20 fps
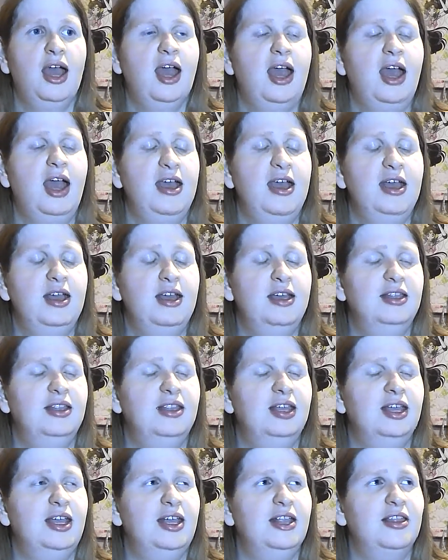And
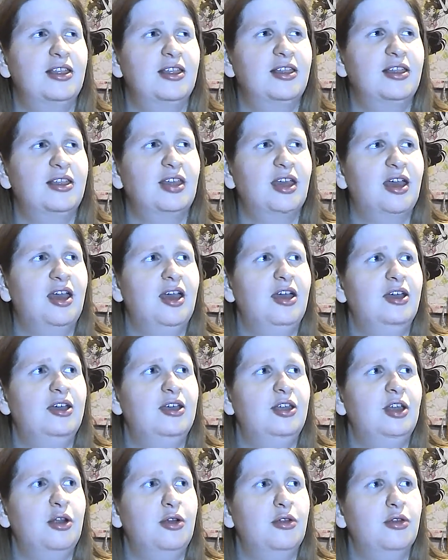it's,
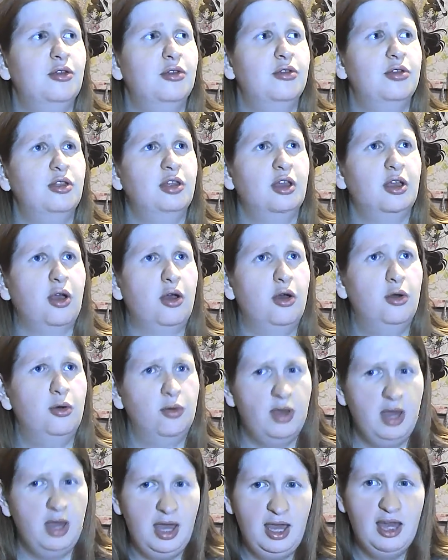you know, so it's just like,
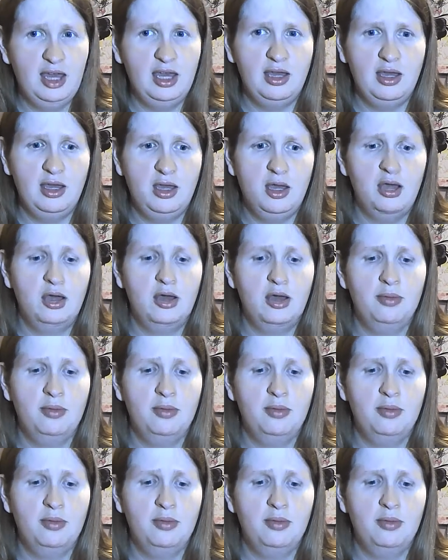okay,